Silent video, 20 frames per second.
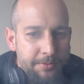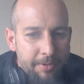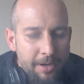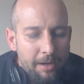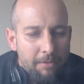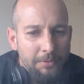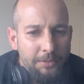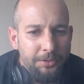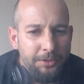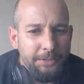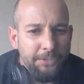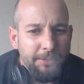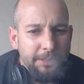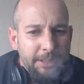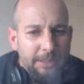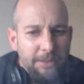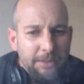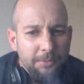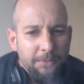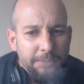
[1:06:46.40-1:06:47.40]
That's what I would
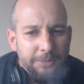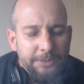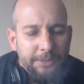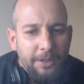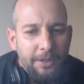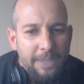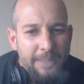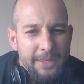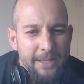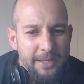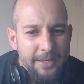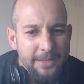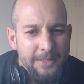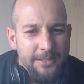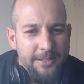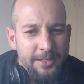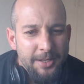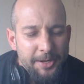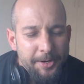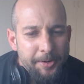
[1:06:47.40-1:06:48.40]
do here. Also, I
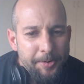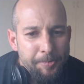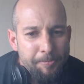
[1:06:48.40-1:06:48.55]
think it's.